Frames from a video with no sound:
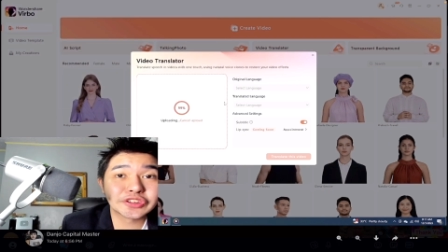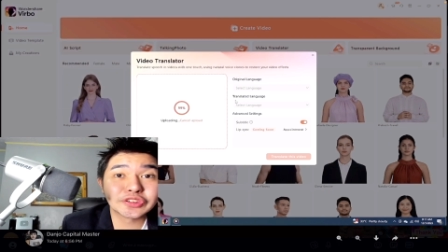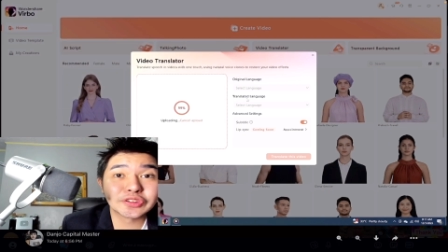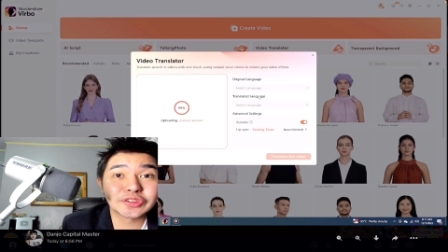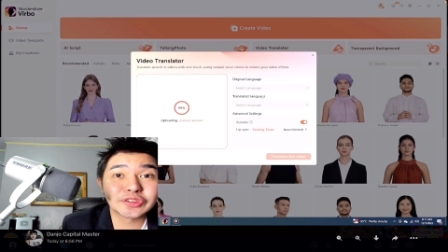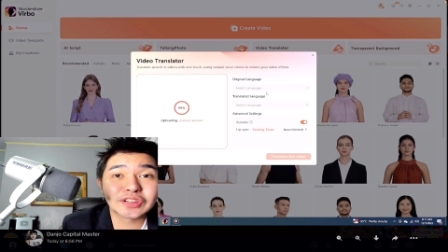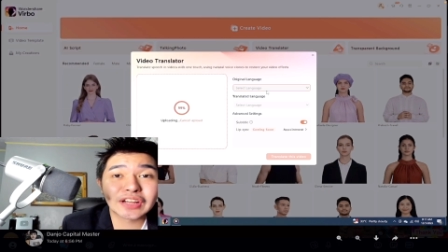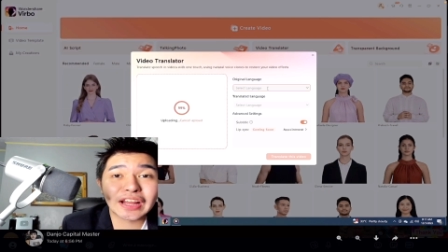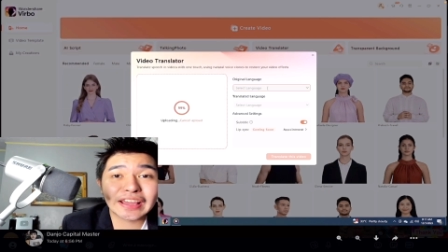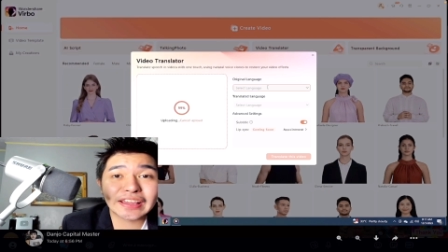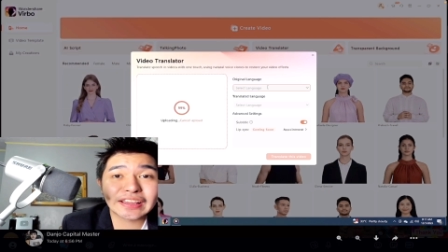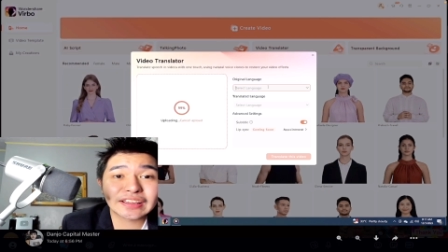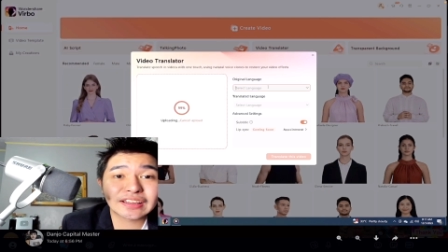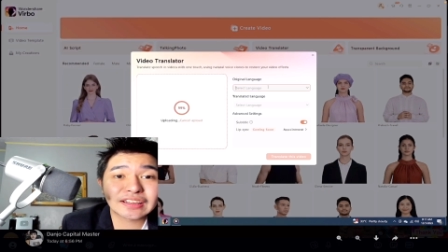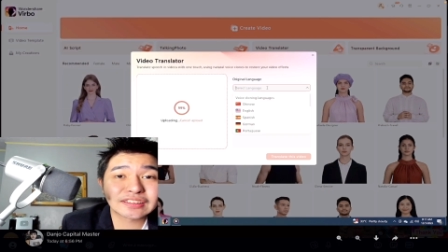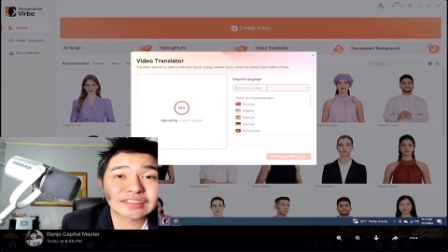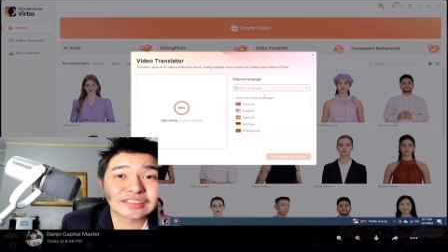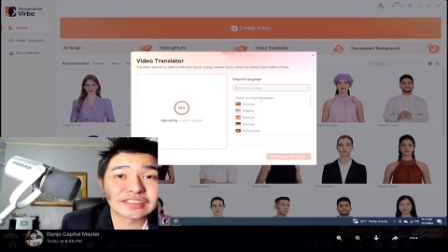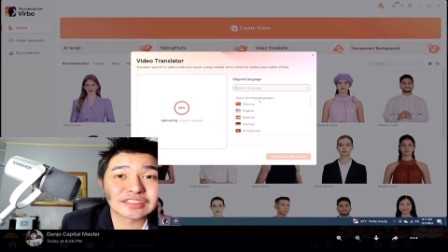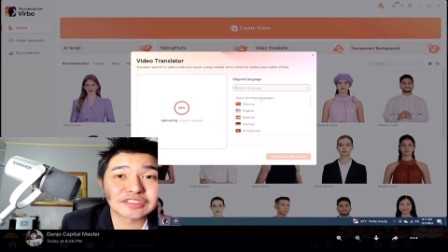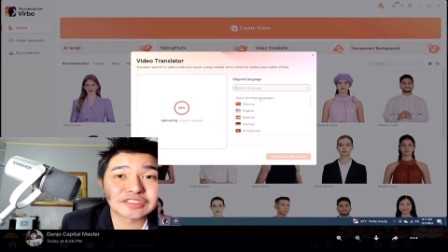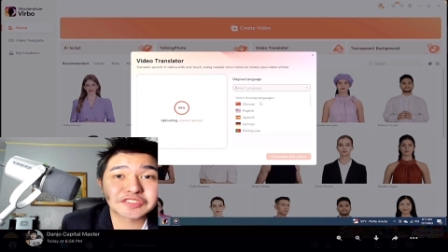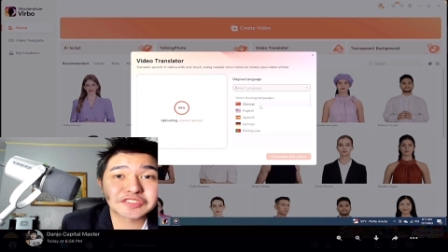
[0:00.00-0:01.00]
you like
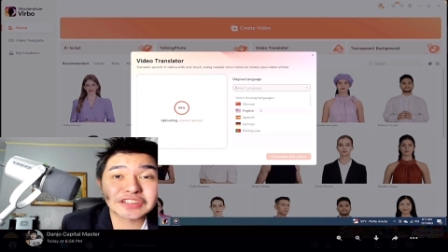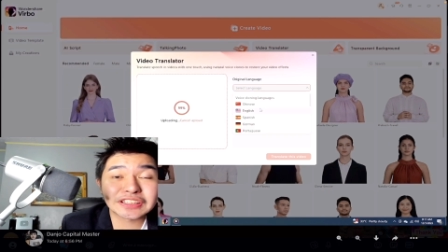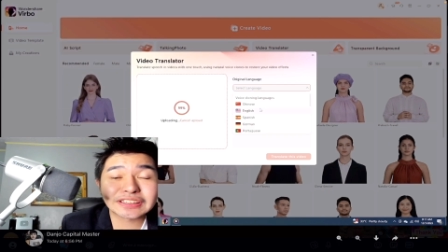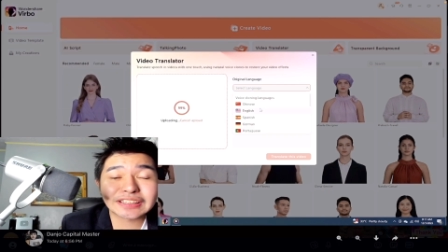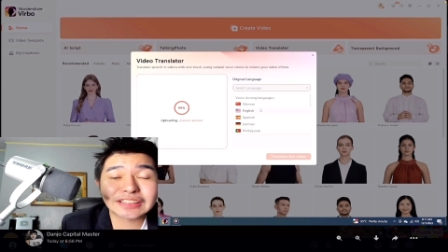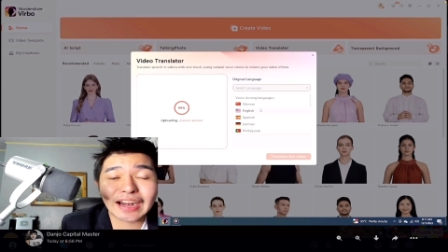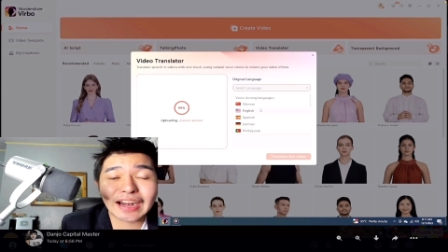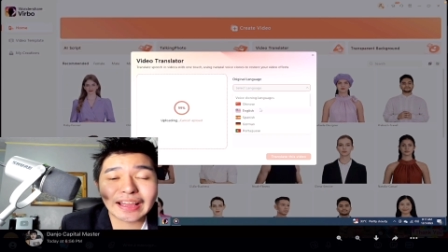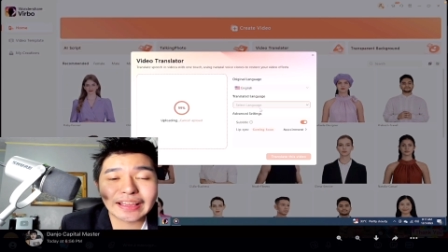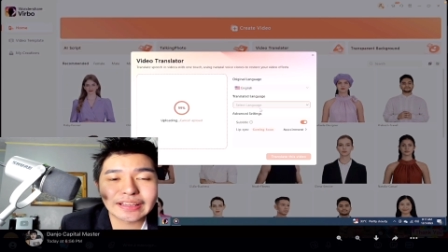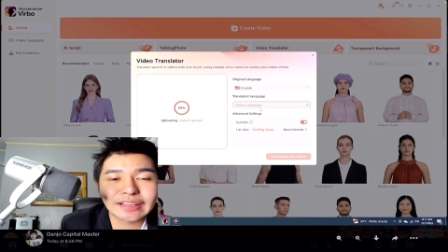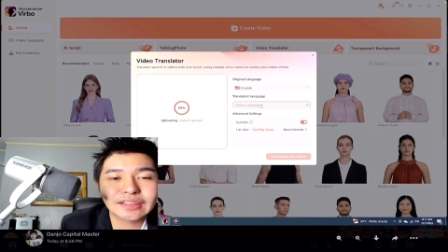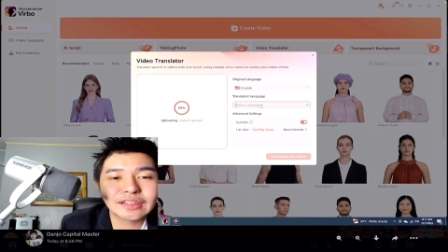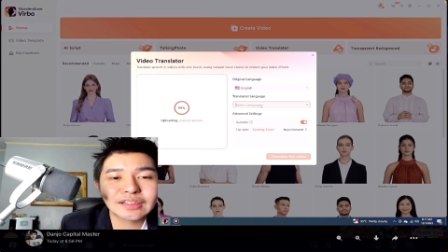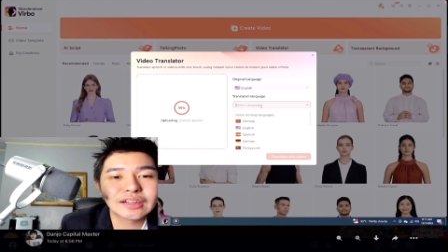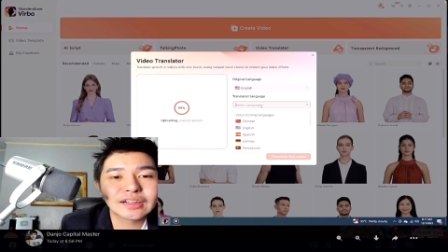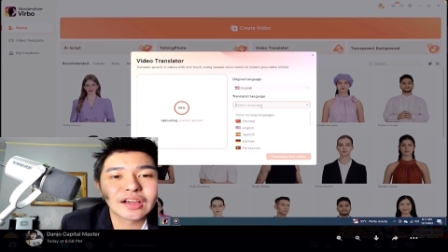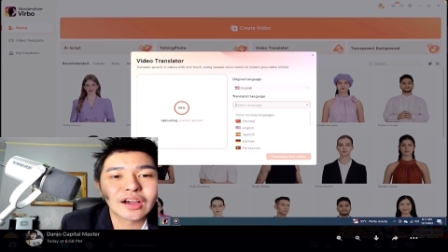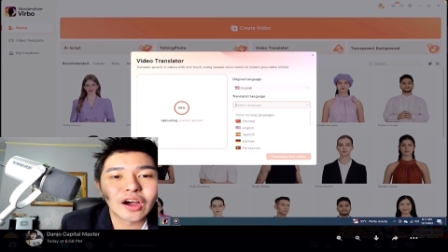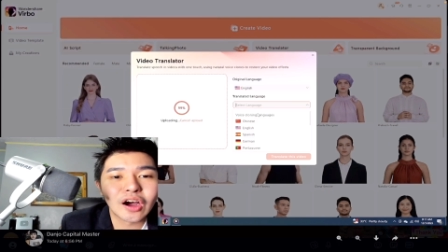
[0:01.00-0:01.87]
the free trial.